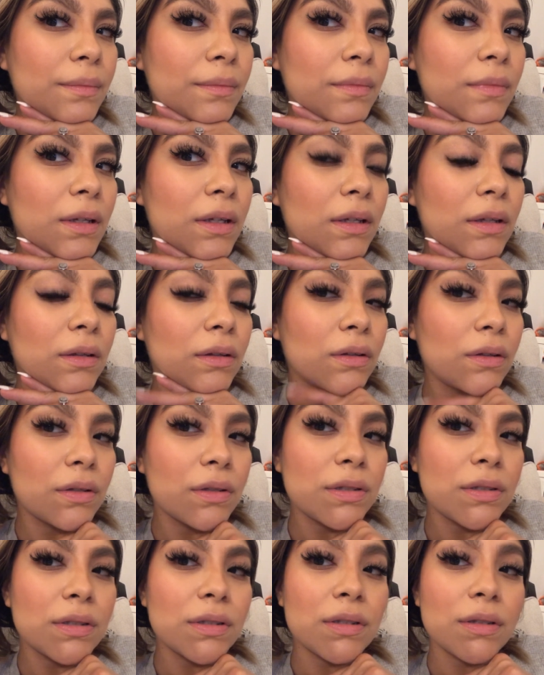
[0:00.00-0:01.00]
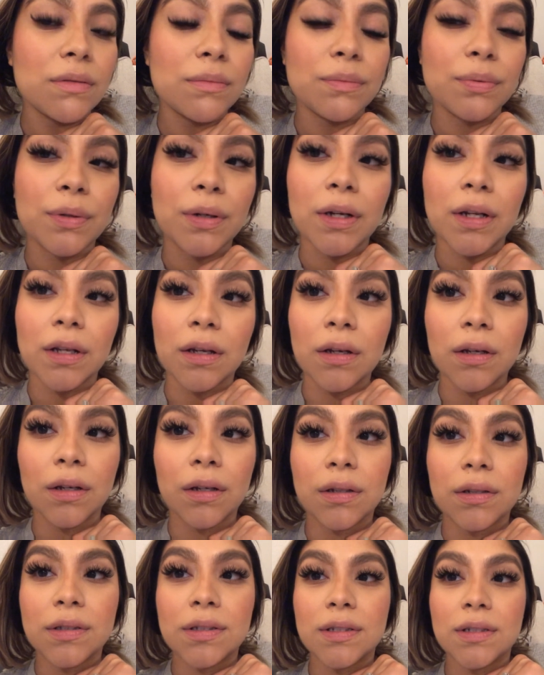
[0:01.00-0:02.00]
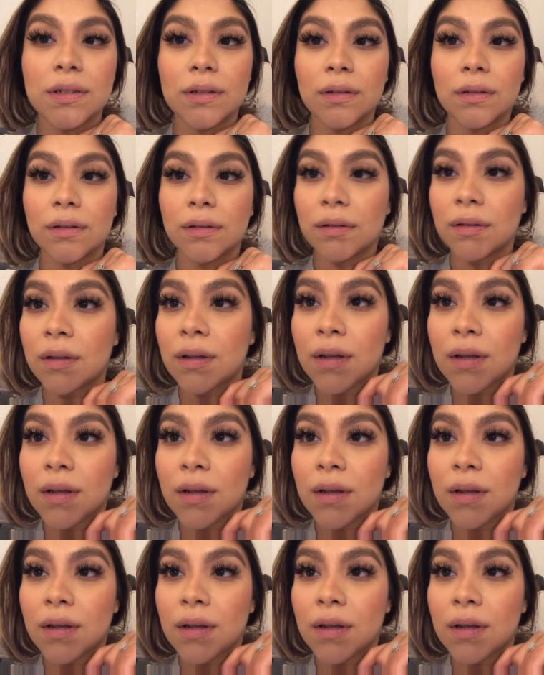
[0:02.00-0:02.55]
It looks pretty good still.